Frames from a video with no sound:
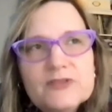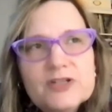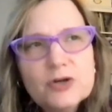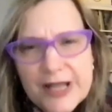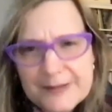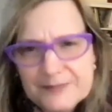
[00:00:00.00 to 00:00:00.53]

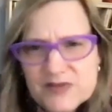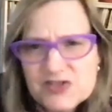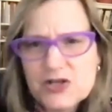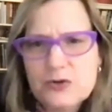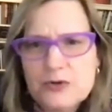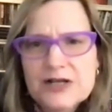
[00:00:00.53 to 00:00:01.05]
Okay,
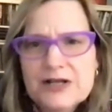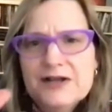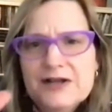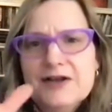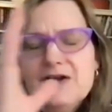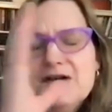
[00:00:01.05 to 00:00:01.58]
so
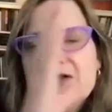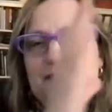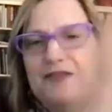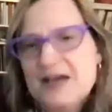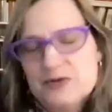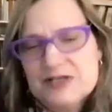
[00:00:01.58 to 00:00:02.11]

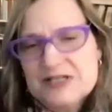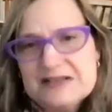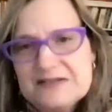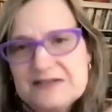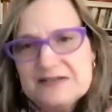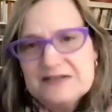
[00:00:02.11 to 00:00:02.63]
that was
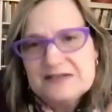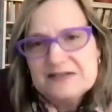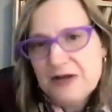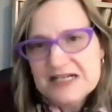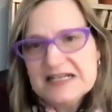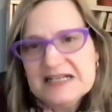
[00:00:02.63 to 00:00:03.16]
the
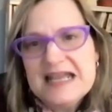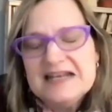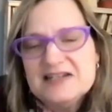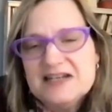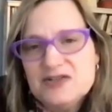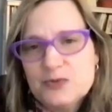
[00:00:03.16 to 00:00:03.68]
founding,
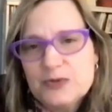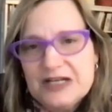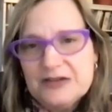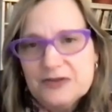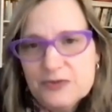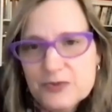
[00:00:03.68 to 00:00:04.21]

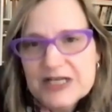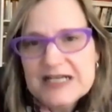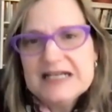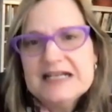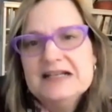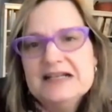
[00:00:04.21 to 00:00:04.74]

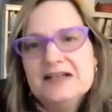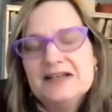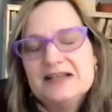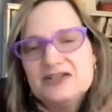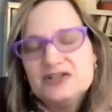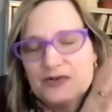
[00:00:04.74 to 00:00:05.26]
1823.
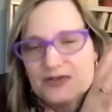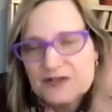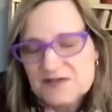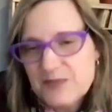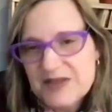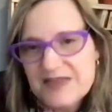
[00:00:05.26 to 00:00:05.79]

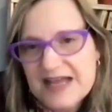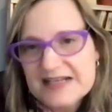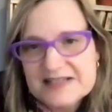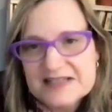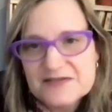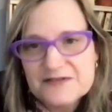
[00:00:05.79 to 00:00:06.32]
Joseph Smith
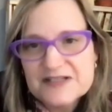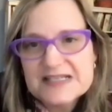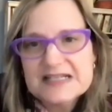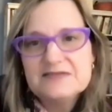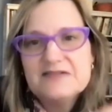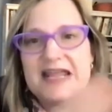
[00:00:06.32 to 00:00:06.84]
has this
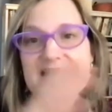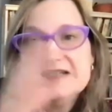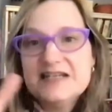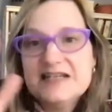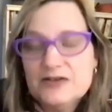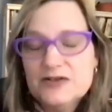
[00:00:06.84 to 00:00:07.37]
visit.
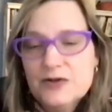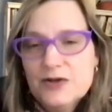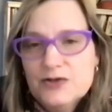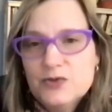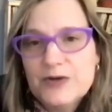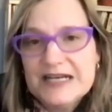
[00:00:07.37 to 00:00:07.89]

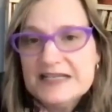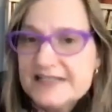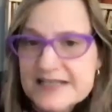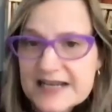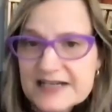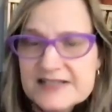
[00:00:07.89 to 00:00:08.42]

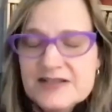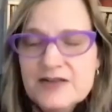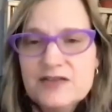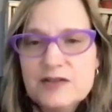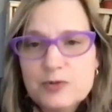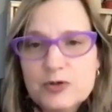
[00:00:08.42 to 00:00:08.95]
1826,
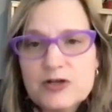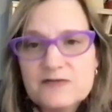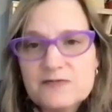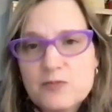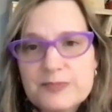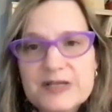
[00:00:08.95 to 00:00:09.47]
the Book
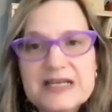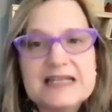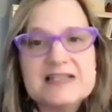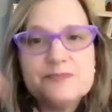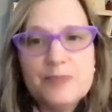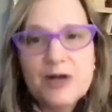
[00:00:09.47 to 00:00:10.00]
of Mormon
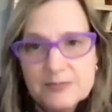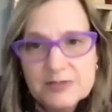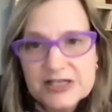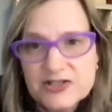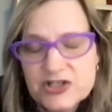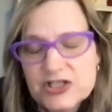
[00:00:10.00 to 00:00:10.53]
is
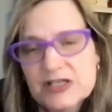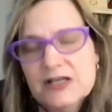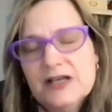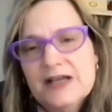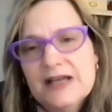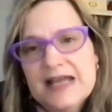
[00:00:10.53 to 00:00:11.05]
published.
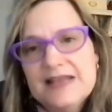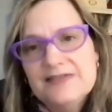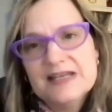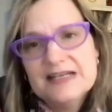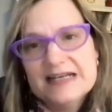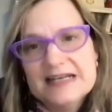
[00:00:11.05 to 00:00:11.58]
And
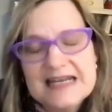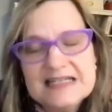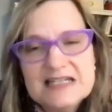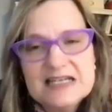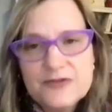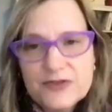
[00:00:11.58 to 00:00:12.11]
then in
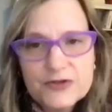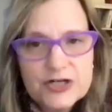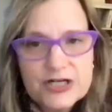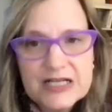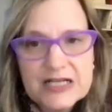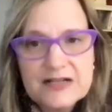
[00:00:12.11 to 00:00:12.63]

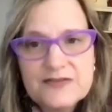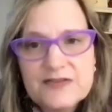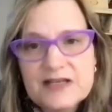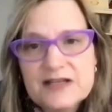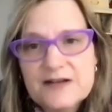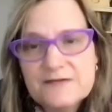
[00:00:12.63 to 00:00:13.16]
1830,
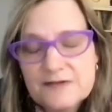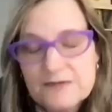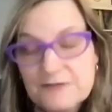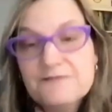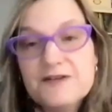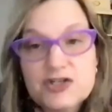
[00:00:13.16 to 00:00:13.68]
the
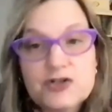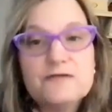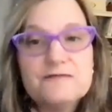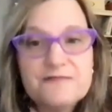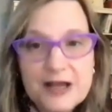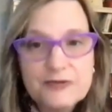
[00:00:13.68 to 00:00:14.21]
official
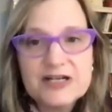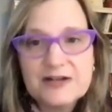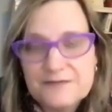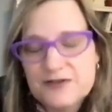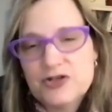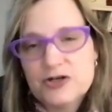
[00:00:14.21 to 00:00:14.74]
founding
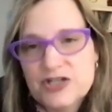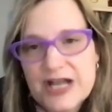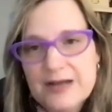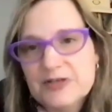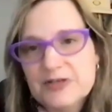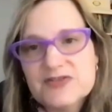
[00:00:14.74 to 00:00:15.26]
of the church
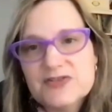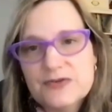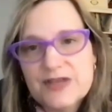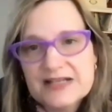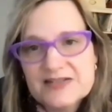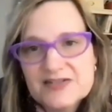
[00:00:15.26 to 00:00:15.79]
happens. So
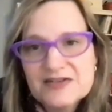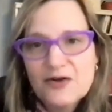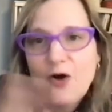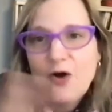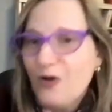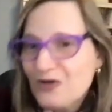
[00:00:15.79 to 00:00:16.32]
that's
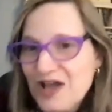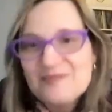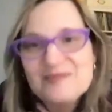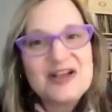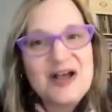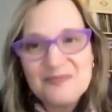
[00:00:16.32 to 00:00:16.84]
all
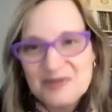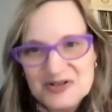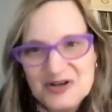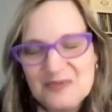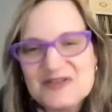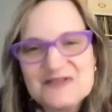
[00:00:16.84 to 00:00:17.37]
coming up in
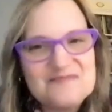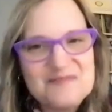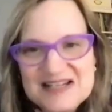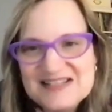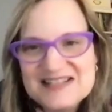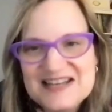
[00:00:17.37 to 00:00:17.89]
terms of
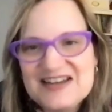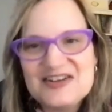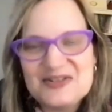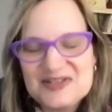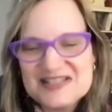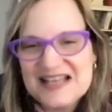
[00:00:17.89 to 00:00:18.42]

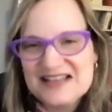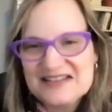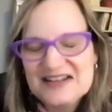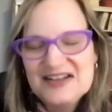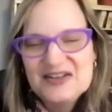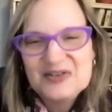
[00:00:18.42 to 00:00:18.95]
bicentennials that
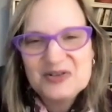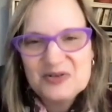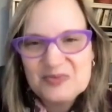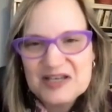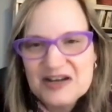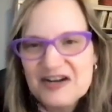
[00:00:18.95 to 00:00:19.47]
you'll
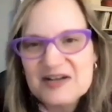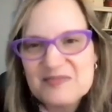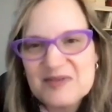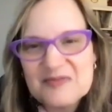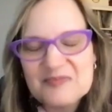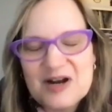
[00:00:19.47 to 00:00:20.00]
be hearing
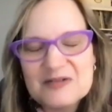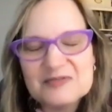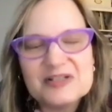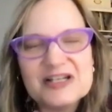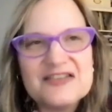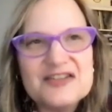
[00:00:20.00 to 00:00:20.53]
about
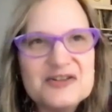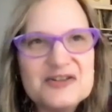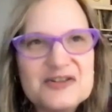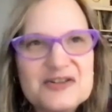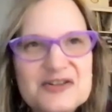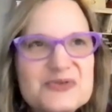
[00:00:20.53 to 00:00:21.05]
probably in the
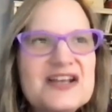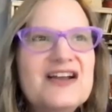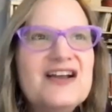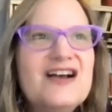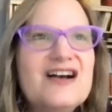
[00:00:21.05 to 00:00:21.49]
news.